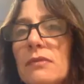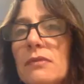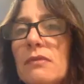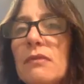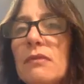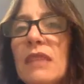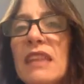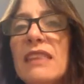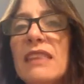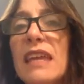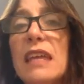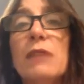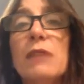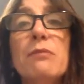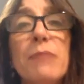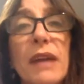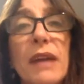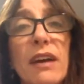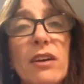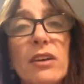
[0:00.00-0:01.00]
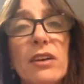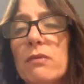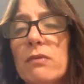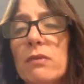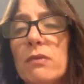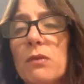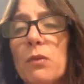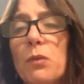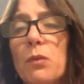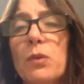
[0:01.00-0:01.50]
They compared.
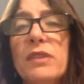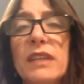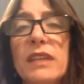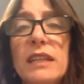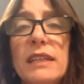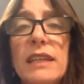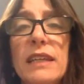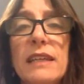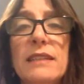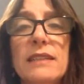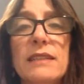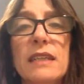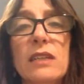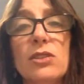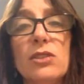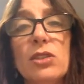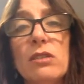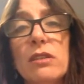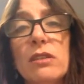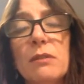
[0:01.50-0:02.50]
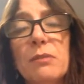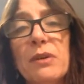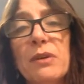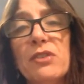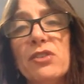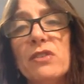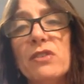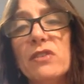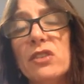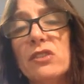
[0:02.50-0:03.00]
What they did is they took a
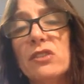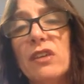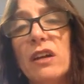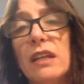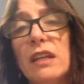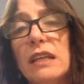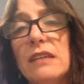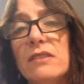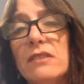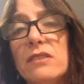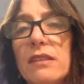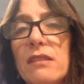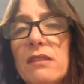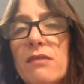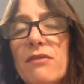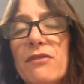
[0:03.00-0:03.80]
bunch of studies